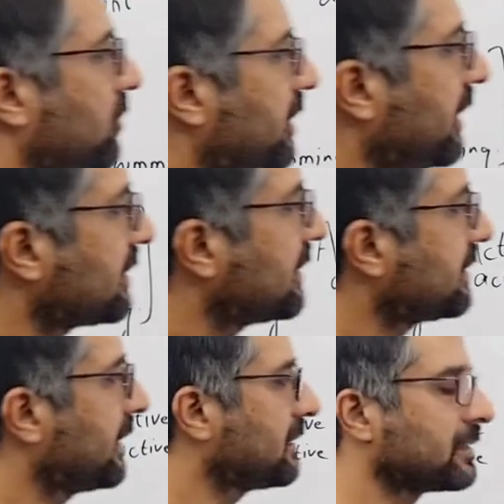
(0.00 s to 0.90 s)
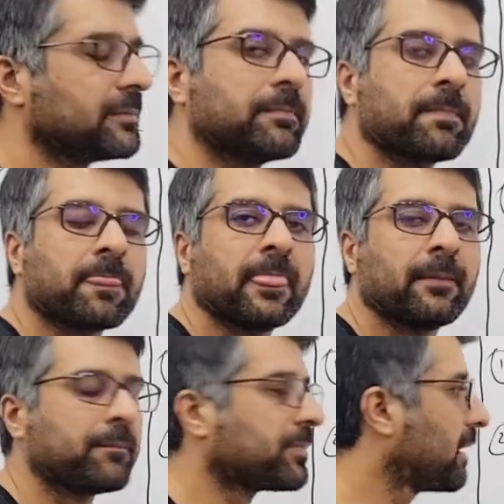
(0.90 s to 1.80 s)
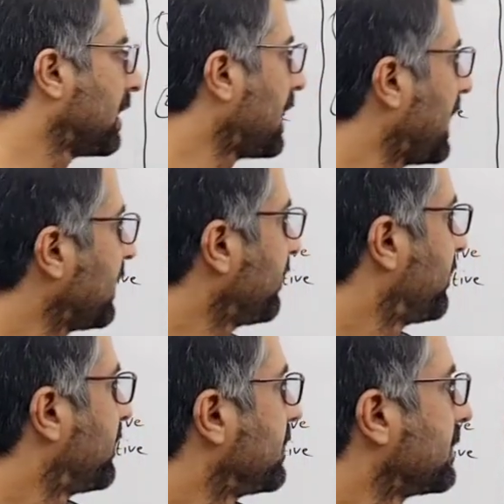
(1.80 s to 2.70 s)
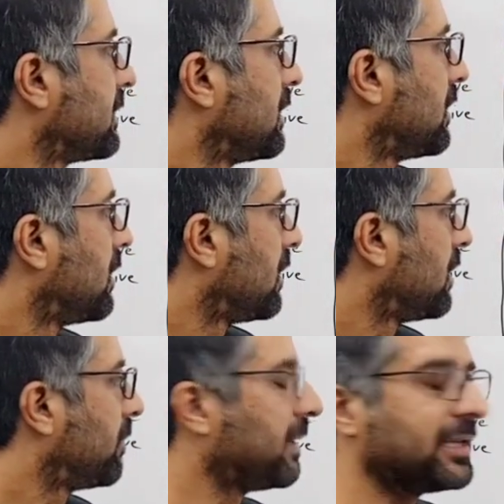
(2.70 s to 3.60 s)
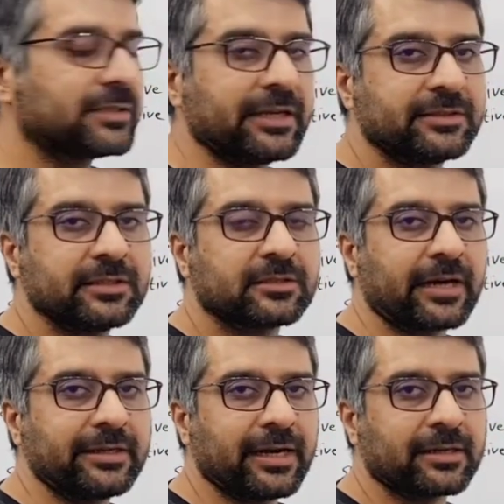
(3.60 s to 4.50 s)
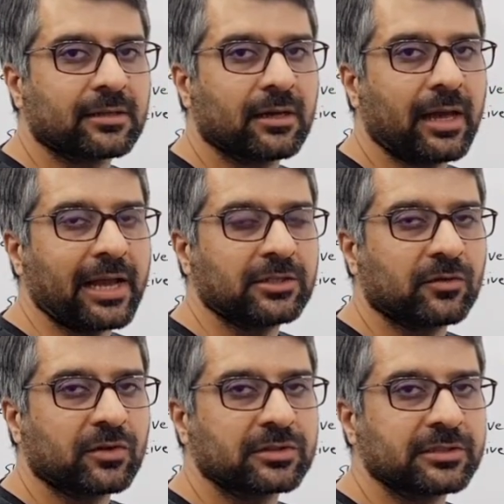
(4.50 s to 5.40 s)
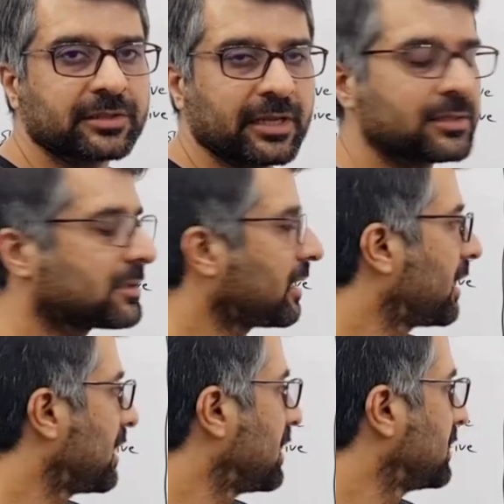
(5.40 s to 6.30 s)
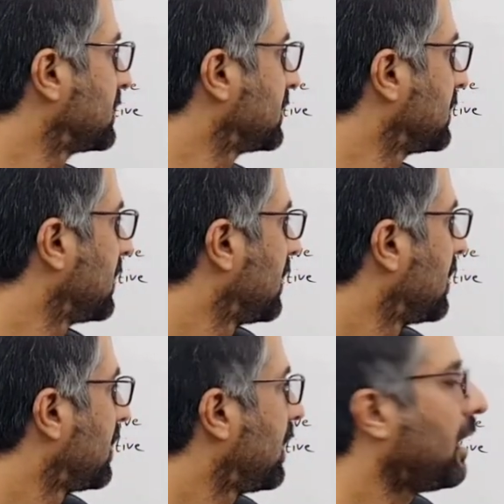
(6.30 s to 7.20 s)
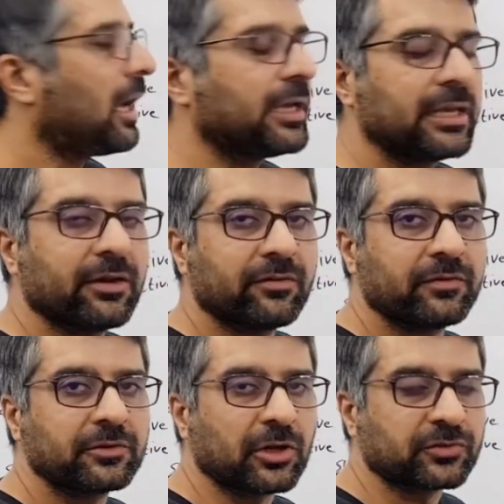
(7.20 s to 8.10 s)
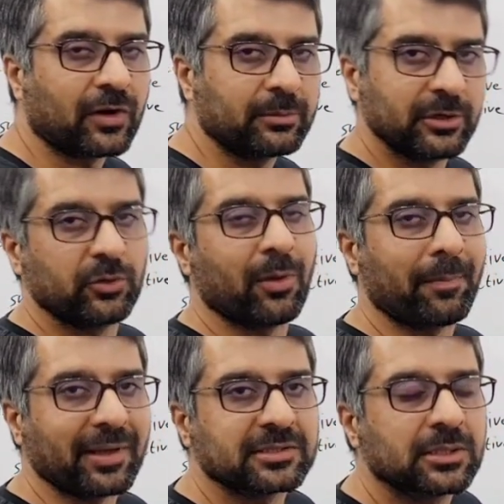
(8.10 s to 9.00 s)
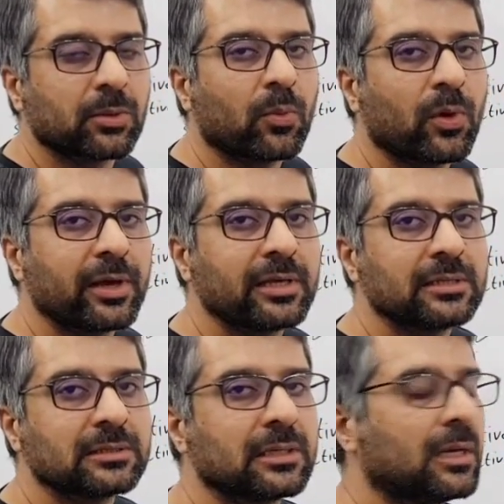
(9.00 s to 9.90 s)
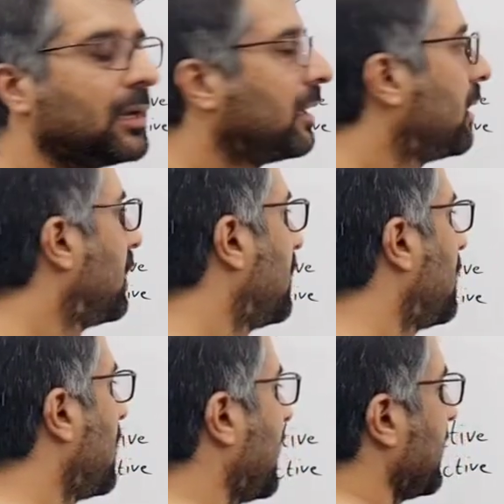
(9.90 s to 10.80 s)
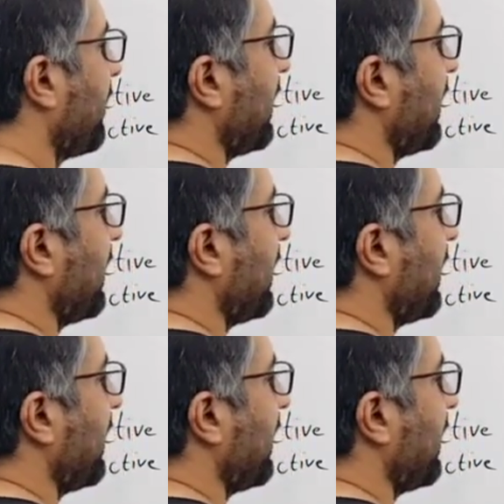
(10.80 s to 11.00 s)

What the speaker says: So in this sentence, I have placed scientist right at the end of the sentence and I have transformed into a passive voice. I have